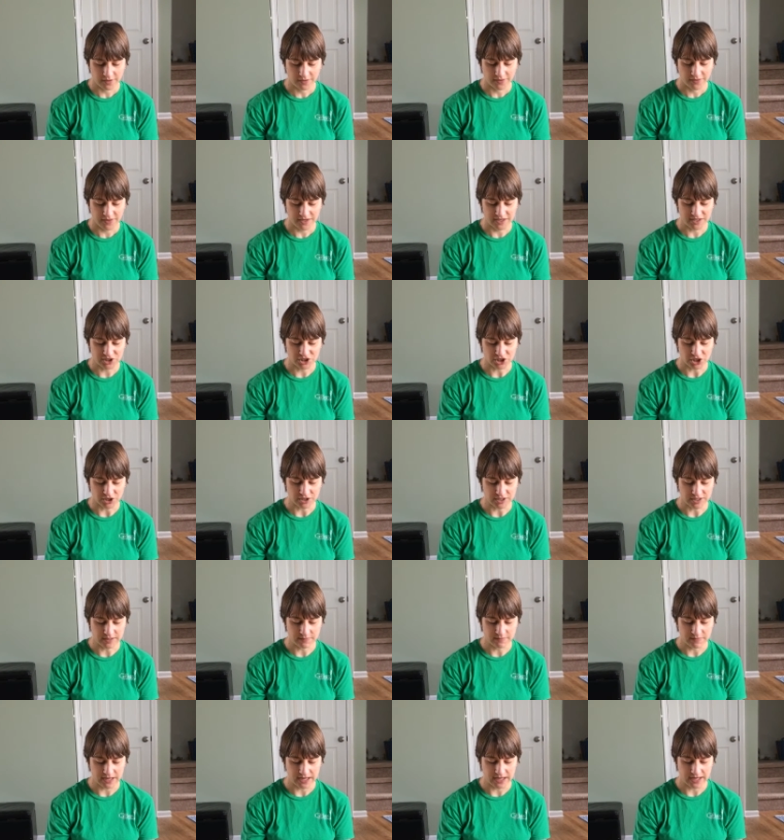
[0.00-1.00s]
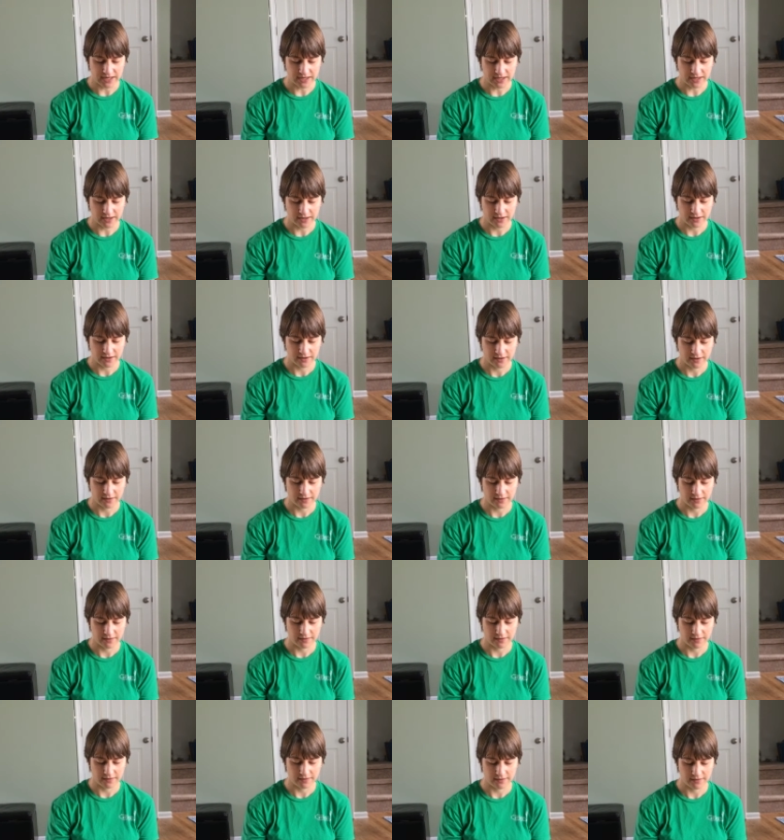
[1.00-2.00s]
they start to make
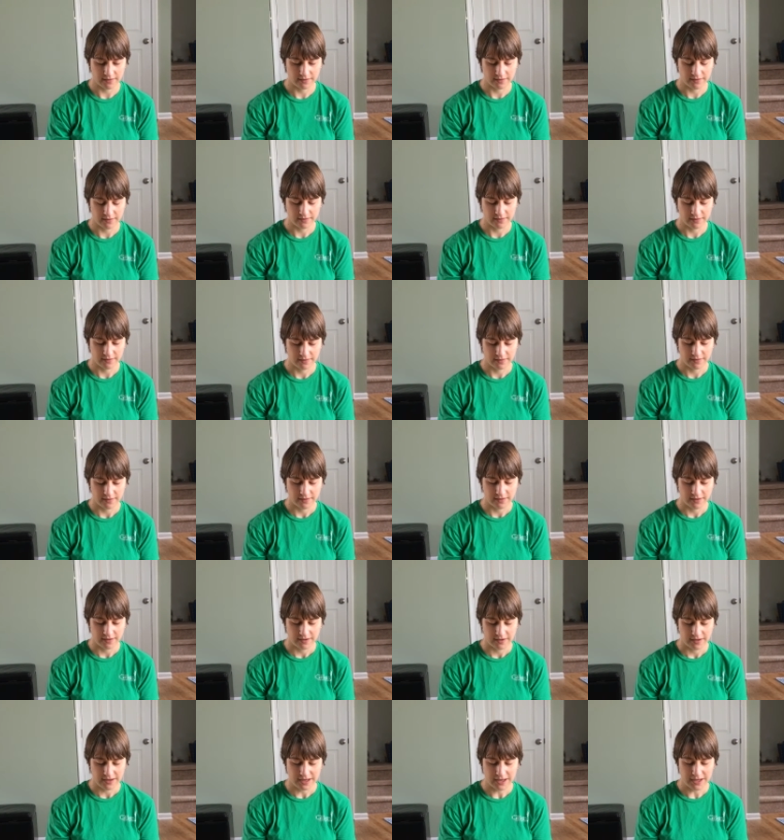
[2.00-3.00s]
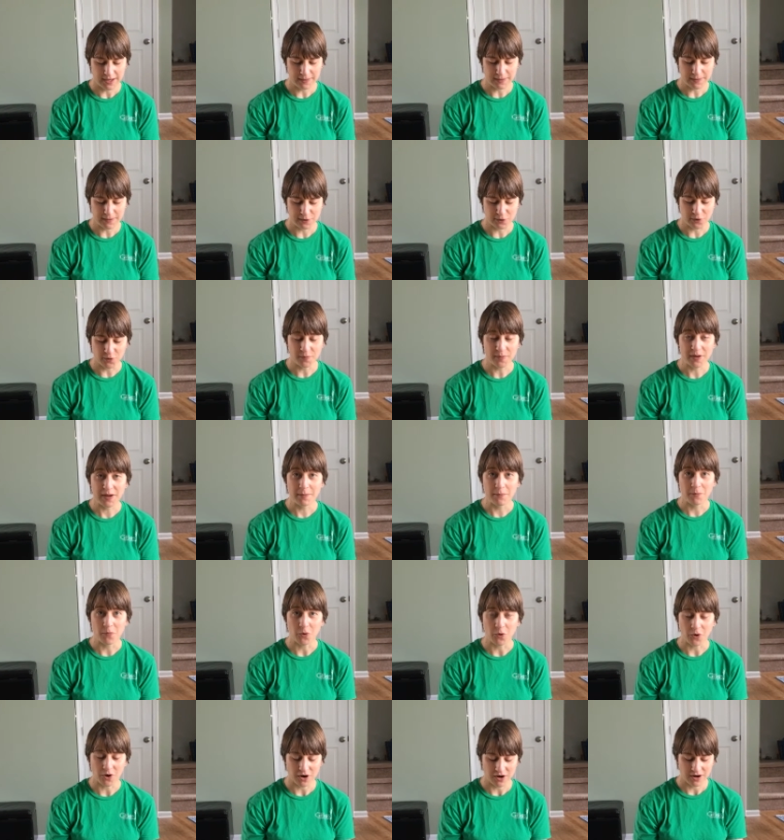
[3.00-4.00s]
a little bit
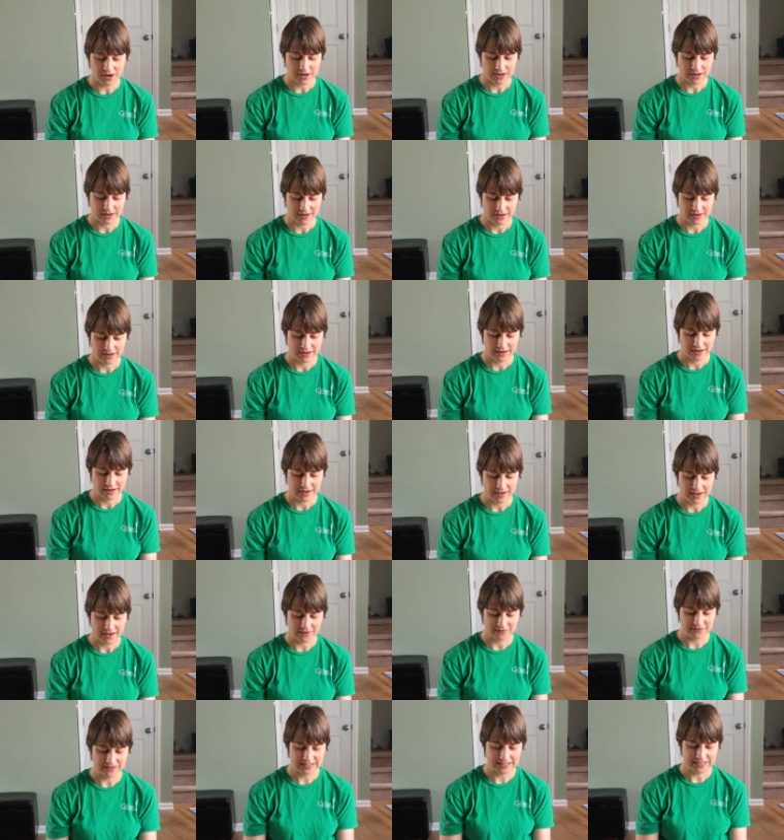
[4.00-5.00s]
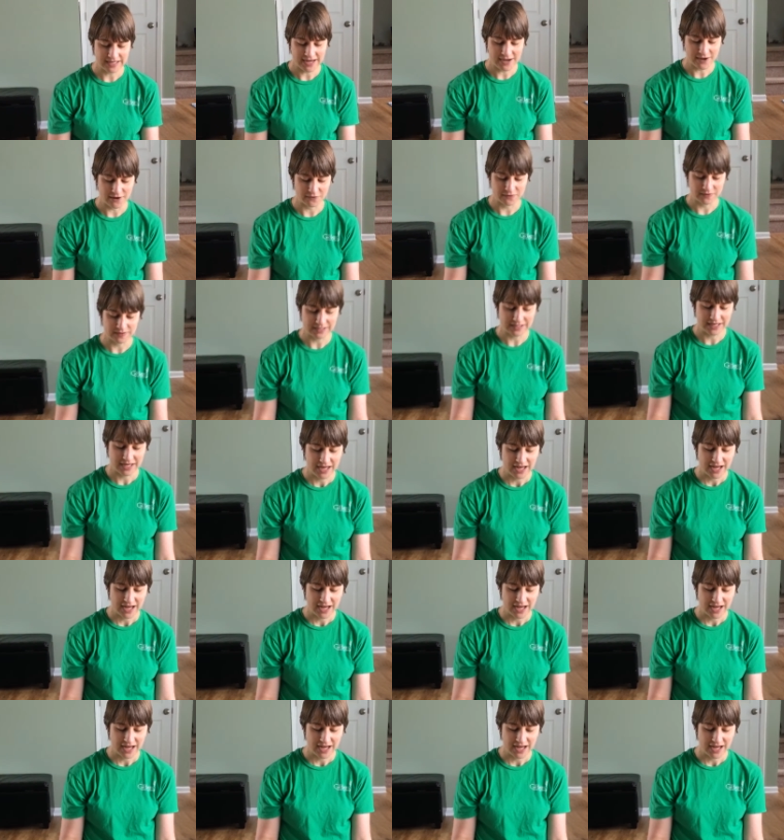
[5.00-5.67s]
more of a sound.